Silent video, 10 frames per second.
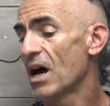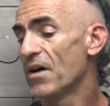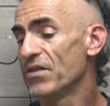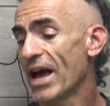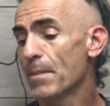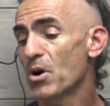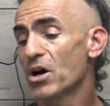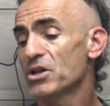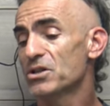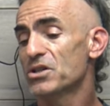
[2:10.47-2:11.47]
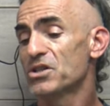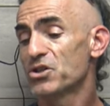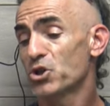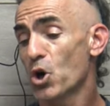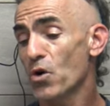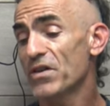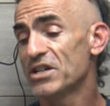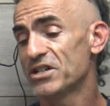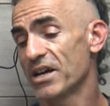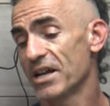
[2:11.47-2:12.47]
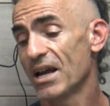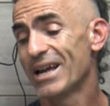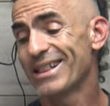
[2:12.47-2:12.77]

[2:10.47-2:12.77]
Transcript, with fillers: of landmark scurvy study